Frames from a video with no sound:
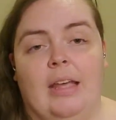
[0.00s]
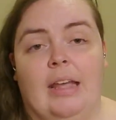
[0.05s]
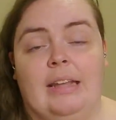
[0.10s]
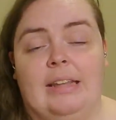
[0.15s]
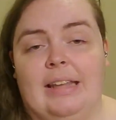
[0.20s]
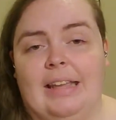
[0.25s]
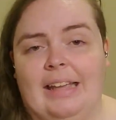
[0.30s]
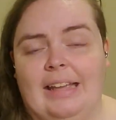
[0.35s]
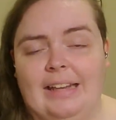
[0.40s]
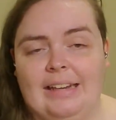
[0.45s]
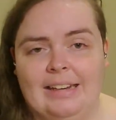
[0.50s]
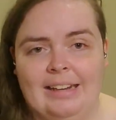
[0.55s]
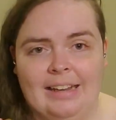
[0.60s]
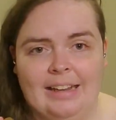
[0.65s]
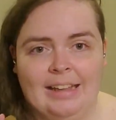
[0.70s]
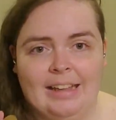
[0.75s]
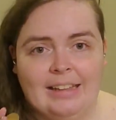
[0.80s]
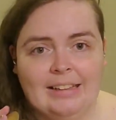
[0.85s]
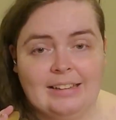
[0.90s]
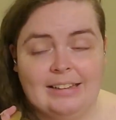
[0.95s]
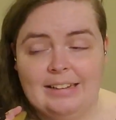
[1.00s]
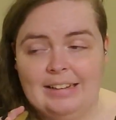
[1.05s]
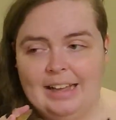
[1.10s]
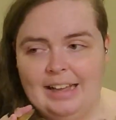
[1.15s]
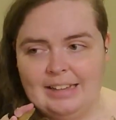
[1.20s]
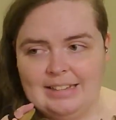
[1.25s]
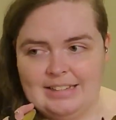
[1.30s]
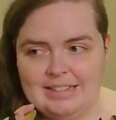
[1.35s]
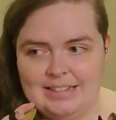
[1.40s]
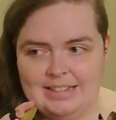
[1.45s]
And then the
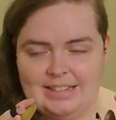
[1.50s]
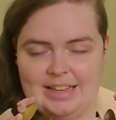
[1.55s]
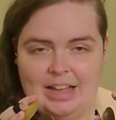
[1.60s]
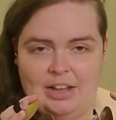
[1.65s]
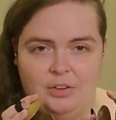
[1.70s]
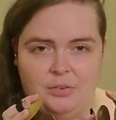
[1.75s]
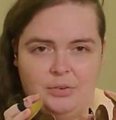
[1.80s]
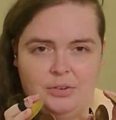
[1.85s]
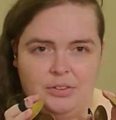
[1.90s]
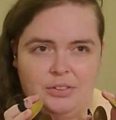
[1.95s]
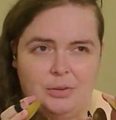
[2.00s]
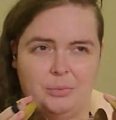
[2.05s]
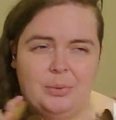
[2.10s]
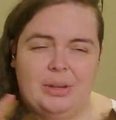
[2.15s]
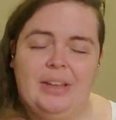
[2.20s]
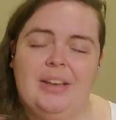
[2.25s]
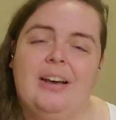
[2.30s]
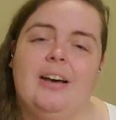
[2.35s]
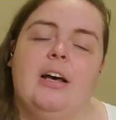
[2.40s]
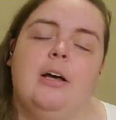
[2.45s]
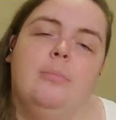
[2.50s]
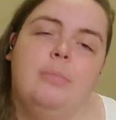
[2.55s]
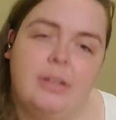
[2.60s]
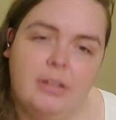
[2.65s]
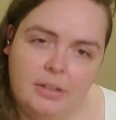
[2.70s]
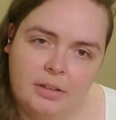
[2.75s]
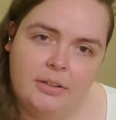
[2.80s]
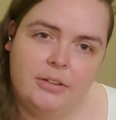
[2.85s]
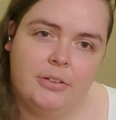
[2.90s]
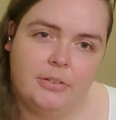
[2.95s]
last sound that we
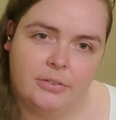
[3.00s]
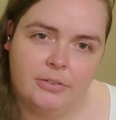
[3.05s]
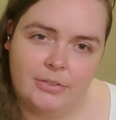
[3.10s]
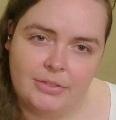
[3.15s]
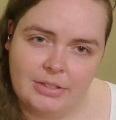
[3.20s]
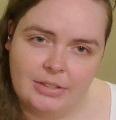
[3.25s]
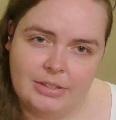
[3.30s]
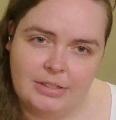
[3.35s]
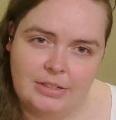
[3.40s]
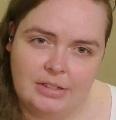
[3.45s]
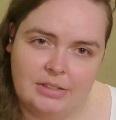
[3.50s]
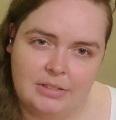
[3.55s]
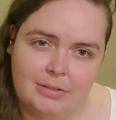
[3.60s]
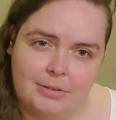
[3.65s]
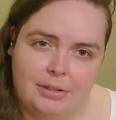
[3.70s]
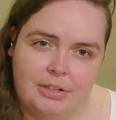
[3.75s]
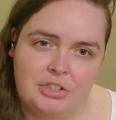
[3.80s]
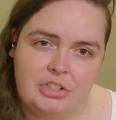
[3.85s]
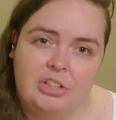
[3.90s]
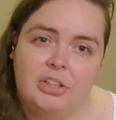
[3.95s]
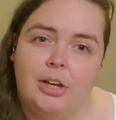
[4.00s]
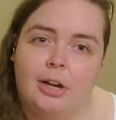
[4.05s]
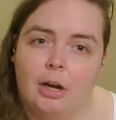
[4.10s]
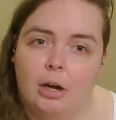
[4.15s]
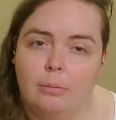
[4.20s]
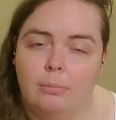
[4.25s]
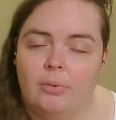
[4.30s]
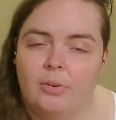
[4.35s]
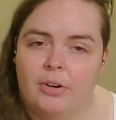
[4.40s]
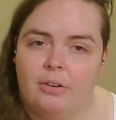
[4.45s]
commonly use in dance cohesion, there
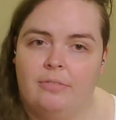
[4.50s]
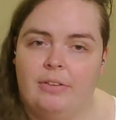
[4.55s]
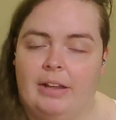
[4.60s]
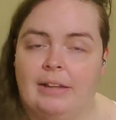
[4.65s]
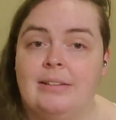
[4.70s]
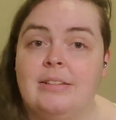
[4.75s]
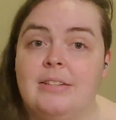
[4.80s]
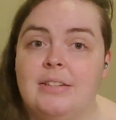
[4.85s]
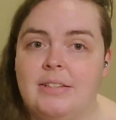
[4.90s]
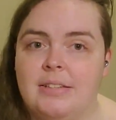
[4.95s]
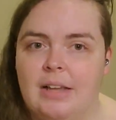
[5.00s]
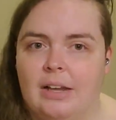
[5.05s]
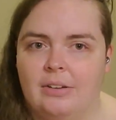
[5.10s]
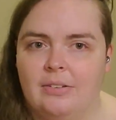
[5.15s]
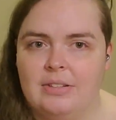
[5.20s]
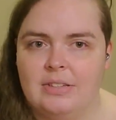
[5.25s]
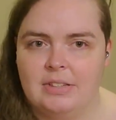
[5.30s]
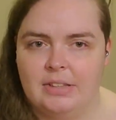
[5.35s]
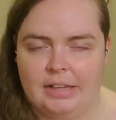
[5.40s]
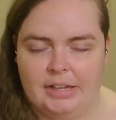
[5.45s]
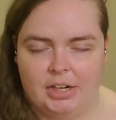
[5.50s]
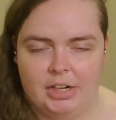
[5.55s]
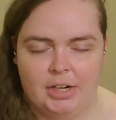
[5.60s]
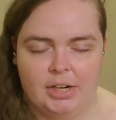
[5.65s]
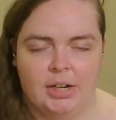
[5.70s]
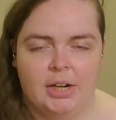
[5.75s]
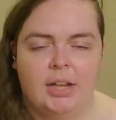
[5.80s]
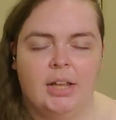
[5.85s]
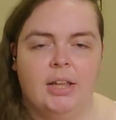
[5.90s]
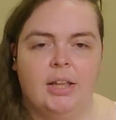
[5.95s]
are more advanced sounds
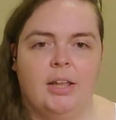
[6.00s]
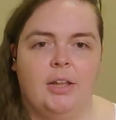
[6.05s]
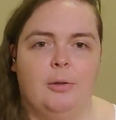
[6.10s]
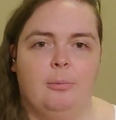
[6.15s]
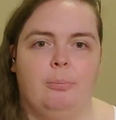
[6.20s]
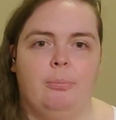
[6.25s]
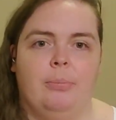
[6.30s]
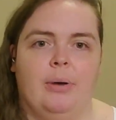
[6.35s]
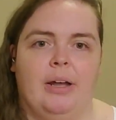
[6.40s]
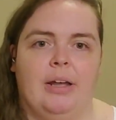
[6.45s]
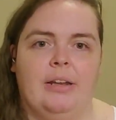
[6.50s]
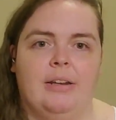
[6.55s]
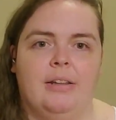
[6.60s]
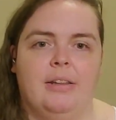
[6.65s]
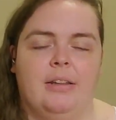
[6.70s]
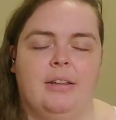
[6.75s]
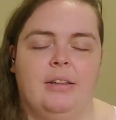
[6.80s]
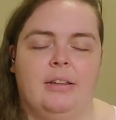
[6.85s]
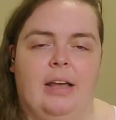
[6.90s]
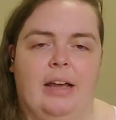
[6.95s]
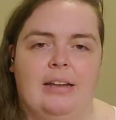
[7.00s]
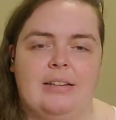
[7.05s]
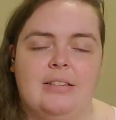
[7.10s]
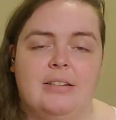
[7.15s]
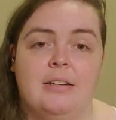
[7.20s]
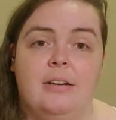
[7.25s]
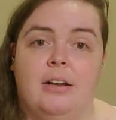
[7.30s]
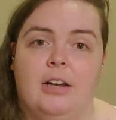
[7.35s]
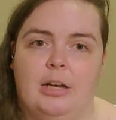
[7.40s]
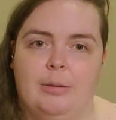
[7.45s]
later, but the
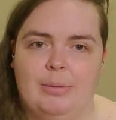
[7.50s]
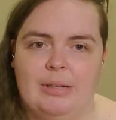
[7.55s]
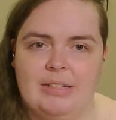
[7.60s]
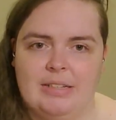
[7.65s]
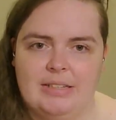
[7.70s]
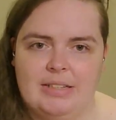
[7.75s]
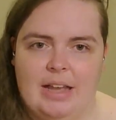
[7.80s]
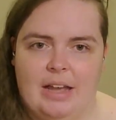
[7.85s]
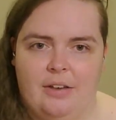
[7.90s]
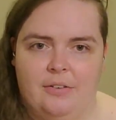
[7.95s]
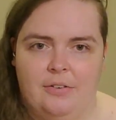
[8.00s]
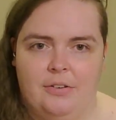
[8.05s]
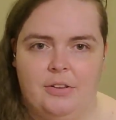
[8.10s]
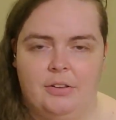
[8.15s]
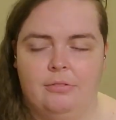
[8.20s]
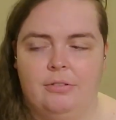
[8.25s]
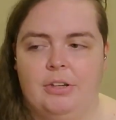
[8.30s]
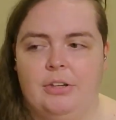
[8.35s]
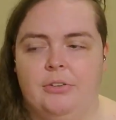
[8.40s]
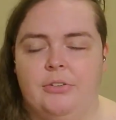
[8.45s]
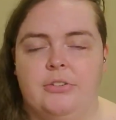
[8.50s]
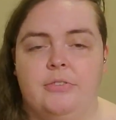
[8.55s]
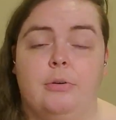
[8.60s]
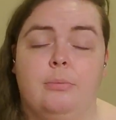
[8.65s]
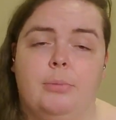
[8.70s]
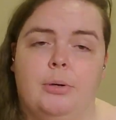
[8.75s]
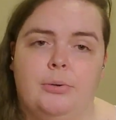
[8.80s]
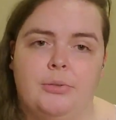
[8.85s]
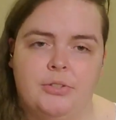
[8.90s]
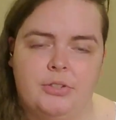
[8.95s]
last common sound that we use
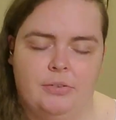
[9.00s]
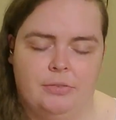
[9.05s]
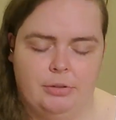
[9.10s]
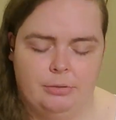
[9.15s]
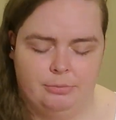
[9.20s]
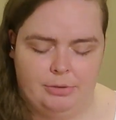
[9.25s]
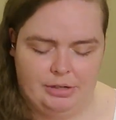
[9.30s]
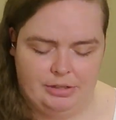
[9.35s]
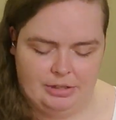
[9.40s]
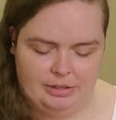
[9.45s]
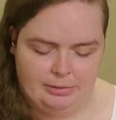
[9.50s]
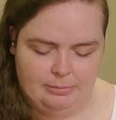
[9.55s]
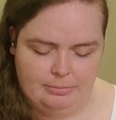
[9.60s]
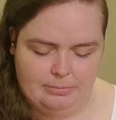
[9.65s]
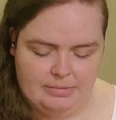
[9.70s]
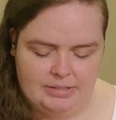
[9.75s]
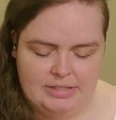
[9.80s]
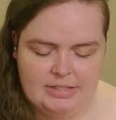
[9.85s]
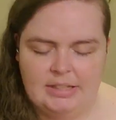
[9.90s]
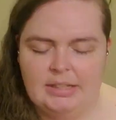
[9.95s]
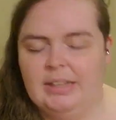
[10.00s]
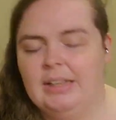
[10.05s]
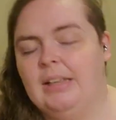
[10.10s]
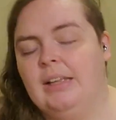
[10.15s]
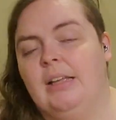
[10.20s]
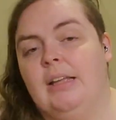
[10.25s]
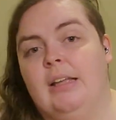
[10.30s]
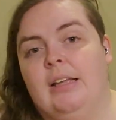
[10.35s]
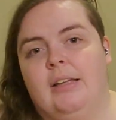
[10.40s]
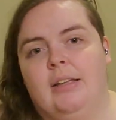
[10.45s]
for most of the rhythms
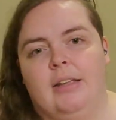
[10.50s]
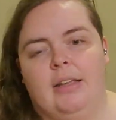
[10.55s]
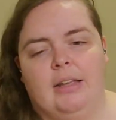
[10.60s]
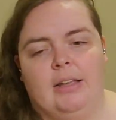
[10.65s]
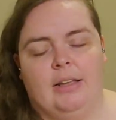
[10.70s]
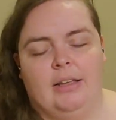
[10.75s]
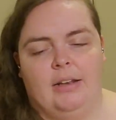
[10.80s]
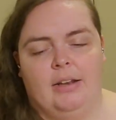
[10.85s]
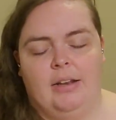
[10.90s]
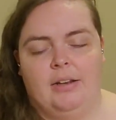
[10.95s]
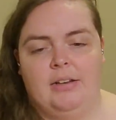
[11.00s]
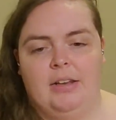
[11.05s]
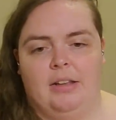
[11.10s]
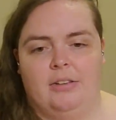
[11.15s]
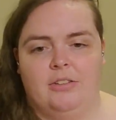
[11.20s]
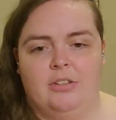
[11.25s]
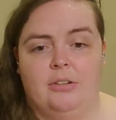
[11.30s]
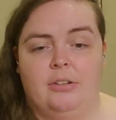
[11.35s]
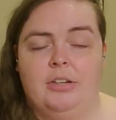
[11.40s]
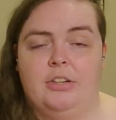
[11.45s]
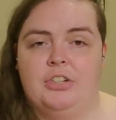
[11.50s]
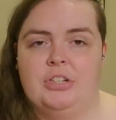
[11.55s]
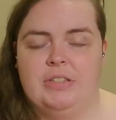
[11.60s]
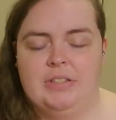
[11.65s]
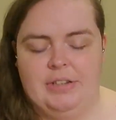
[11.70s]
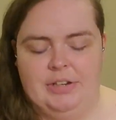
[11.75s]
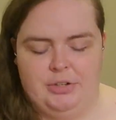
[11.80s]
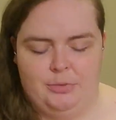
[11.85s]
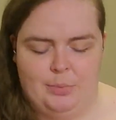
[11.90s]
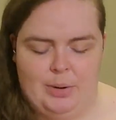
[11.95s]
in dance cohesion
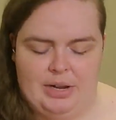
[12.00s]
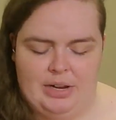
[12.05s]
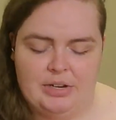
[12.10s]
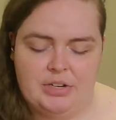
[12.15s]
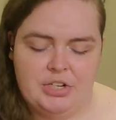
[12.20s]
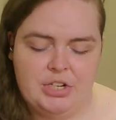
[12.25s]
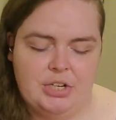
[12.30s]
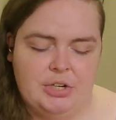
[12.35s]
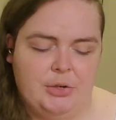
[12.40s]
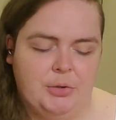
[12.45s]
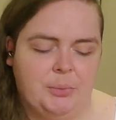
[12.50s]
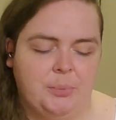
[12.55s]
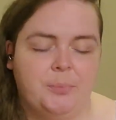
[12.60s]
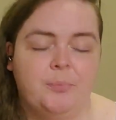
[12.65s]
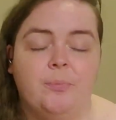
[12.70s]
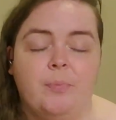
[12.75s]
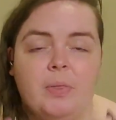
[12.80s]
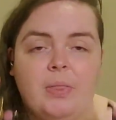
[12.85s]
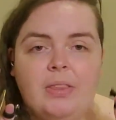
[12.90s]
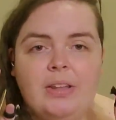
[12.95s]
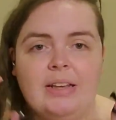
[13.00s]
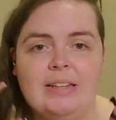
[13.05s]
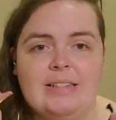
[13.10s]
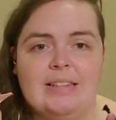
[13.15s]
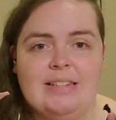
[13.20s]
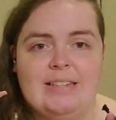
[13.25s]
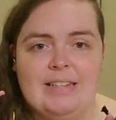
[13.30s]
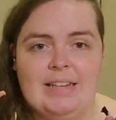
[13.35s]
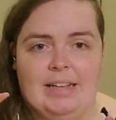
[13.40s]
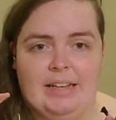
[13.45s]
stage 1 and 2 is
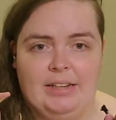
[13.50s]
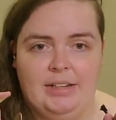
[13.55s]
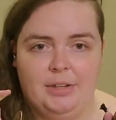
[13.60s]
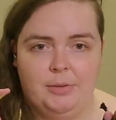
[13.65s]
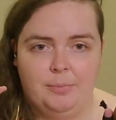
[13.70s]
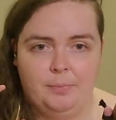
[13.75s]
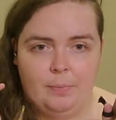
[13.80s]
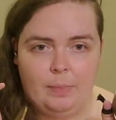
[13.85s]
a tick.